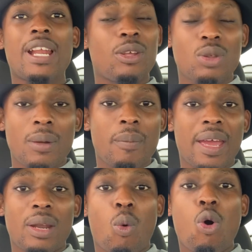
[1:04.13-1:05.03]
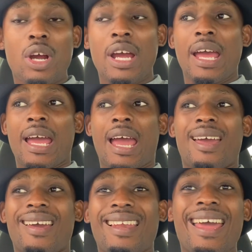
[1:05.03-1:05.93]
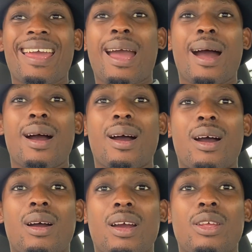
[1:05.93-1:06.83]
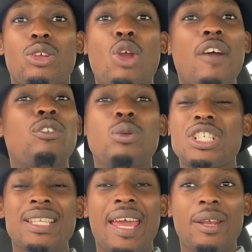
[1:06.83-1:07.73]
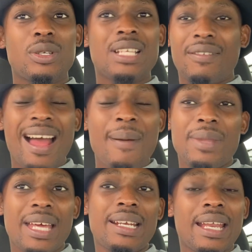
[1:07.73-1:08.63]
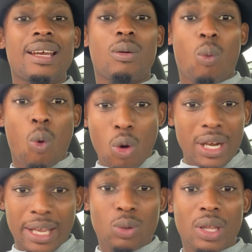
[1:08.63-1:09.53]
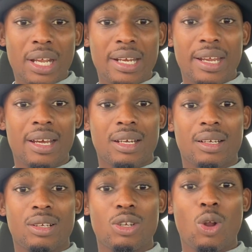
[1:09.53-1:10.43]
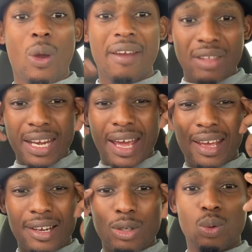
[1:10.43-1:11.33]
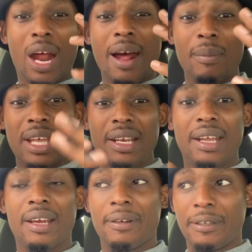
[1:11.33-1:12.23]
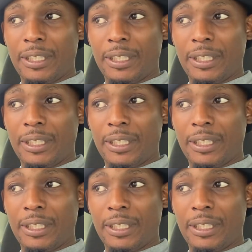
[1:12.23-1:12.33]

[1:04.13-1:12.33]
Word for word: like you're the man walk like you have to just tell yourself i'm that nigga walk like you that nigga you know have that attitude i'm that nigga